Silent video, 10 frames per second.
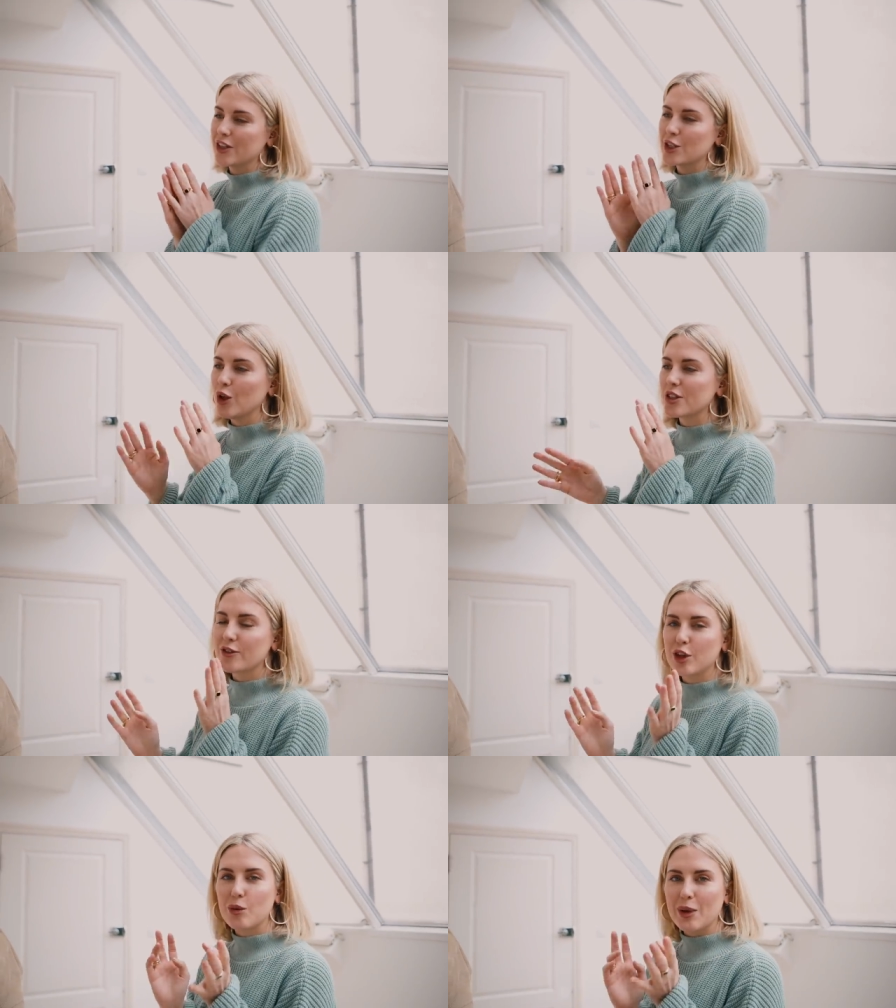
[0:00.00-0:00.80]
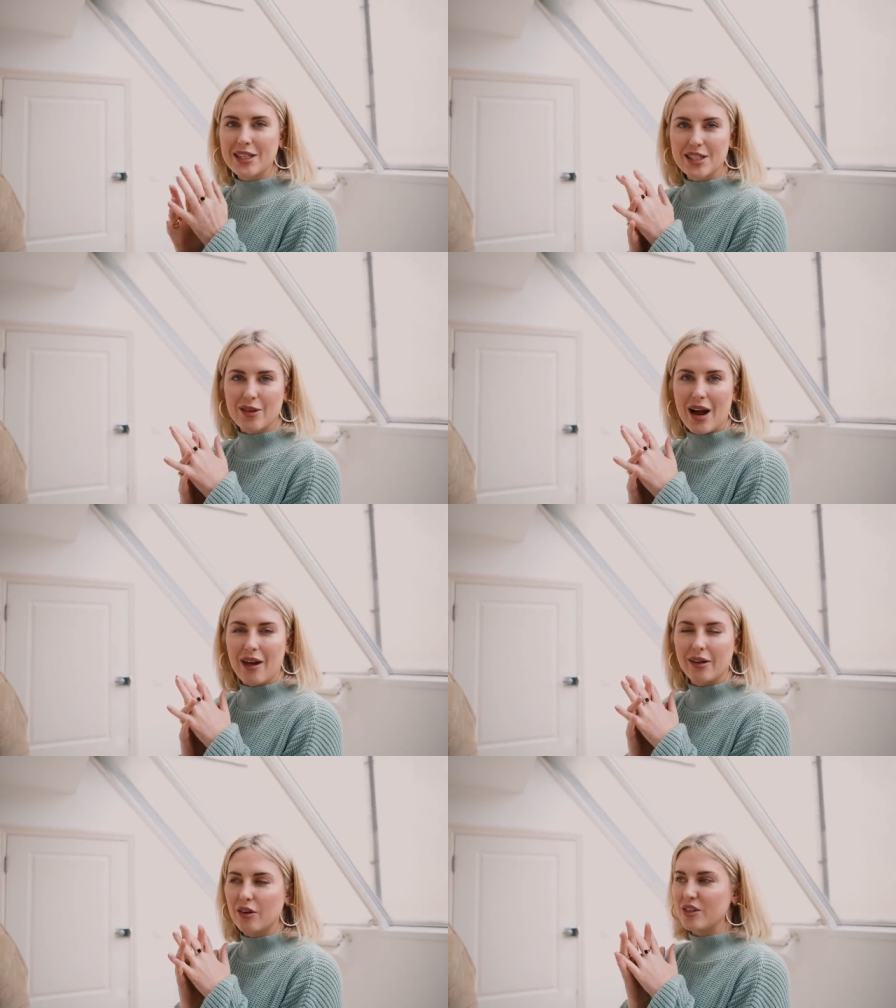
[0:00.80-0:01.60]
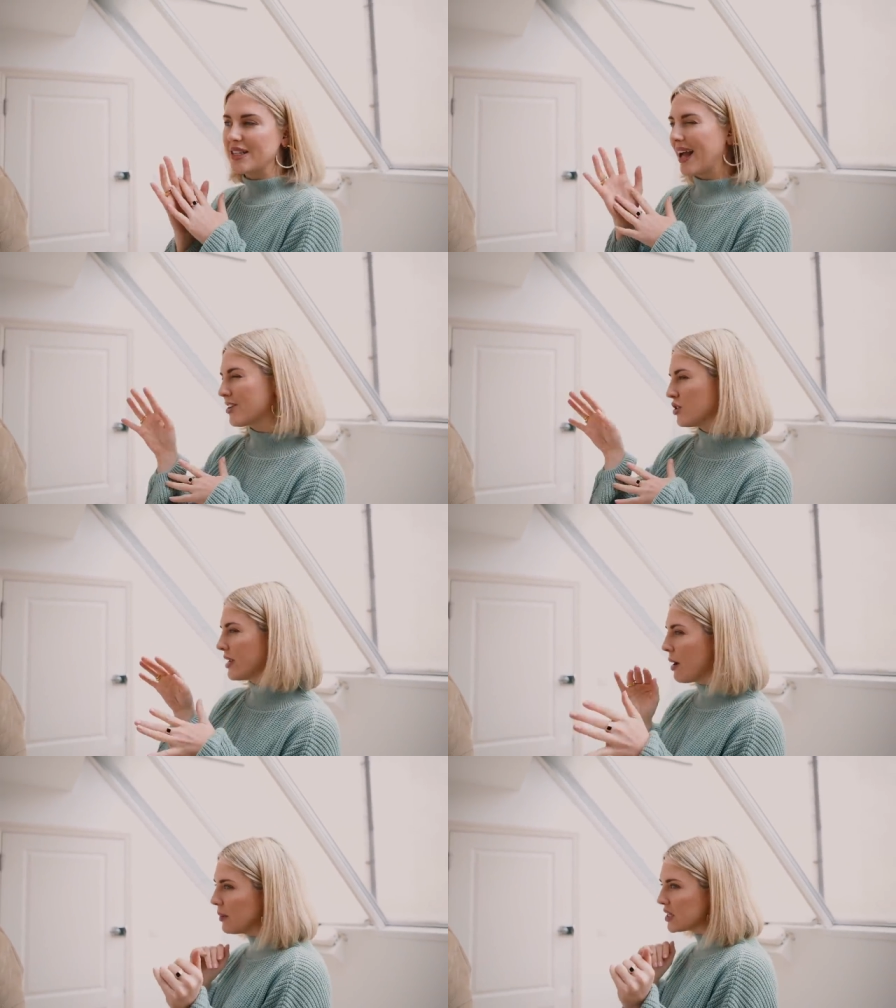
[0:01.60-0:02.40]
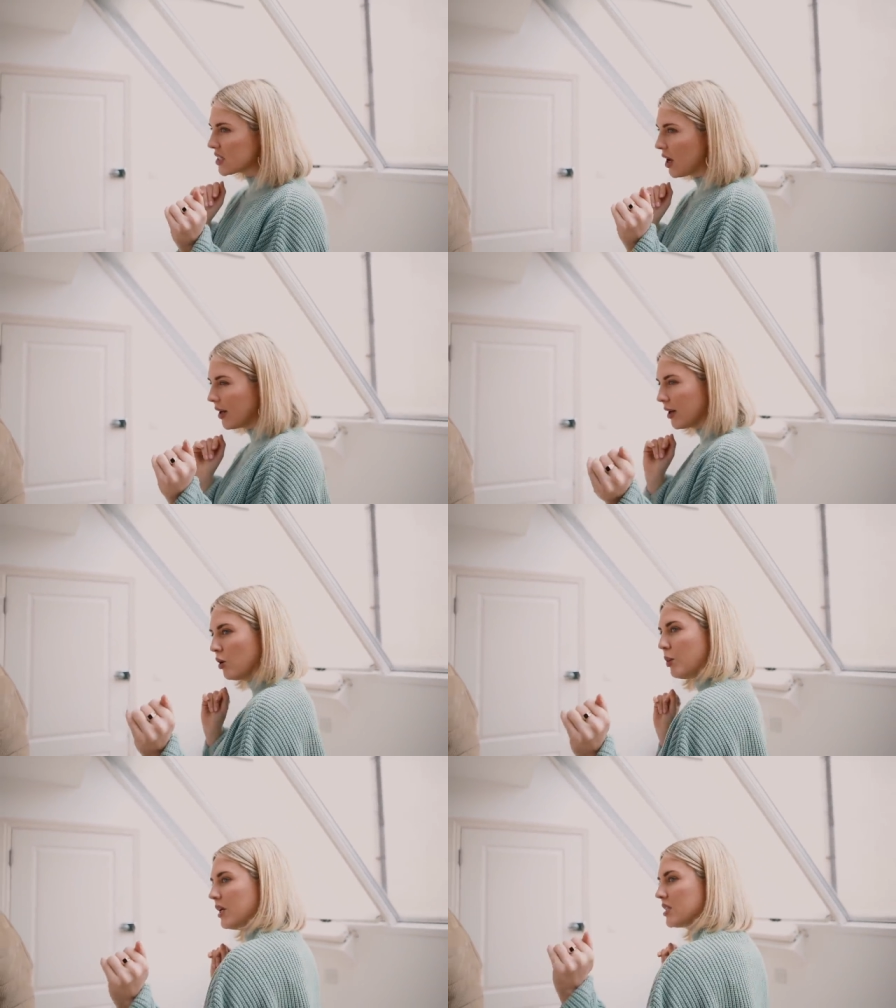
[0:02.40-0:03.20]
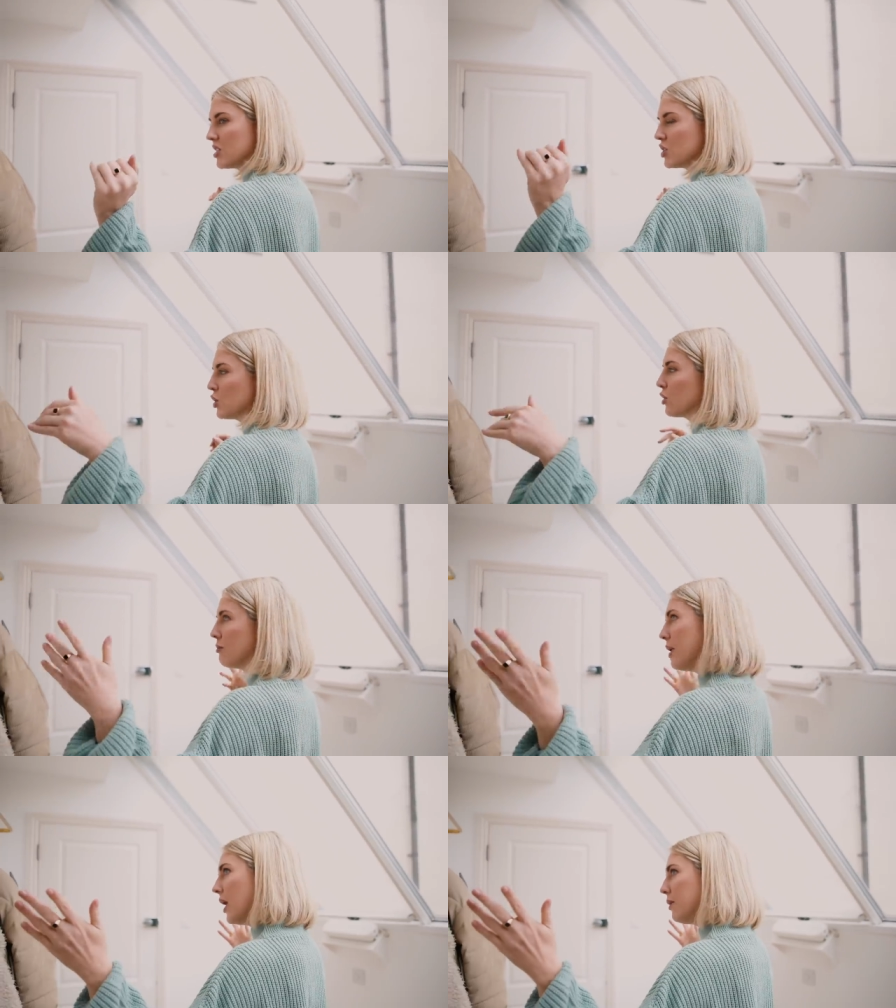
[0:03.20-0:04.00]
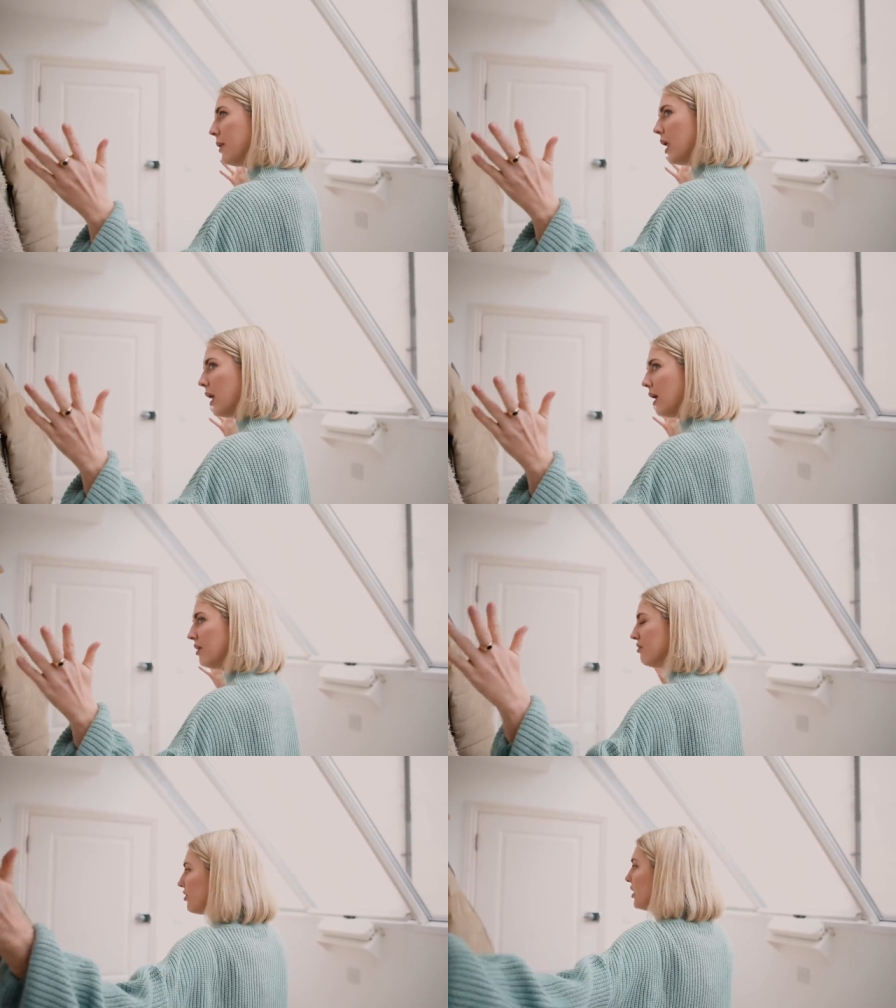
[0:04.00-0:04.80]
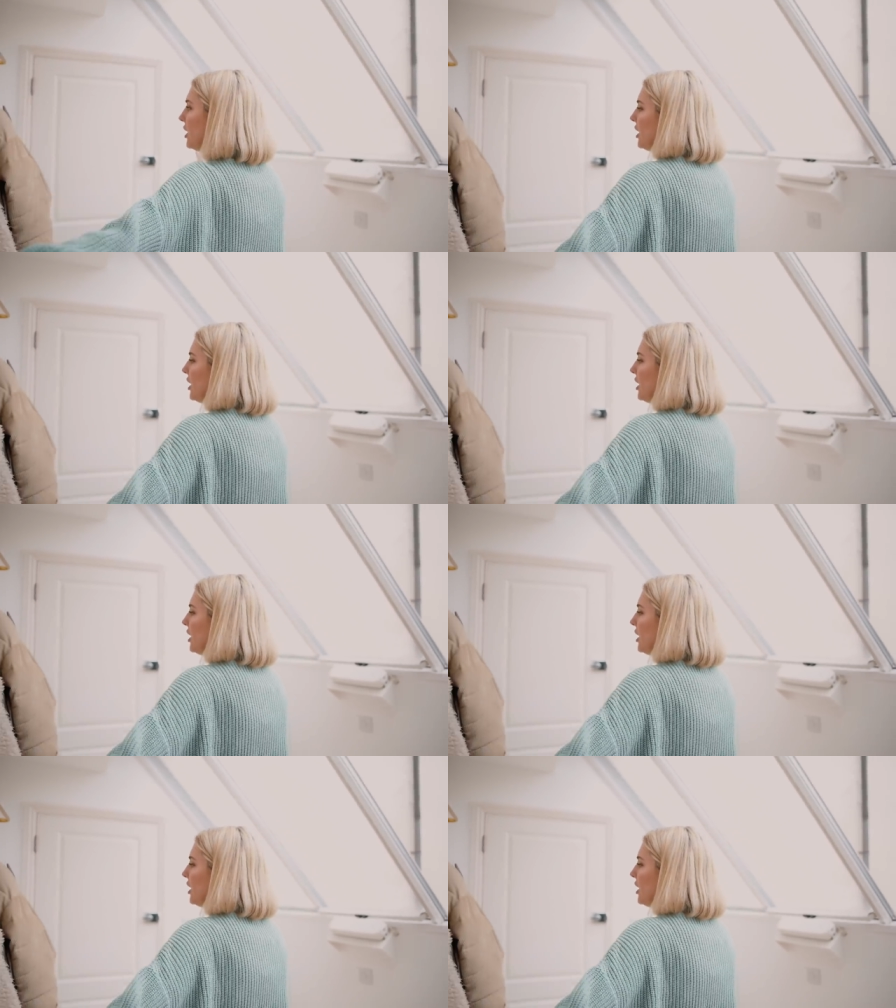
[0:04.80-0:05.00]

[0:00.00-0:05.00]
There's lots of new bits around, and obviously I had to adapt my style a little bit to suit the man in my life.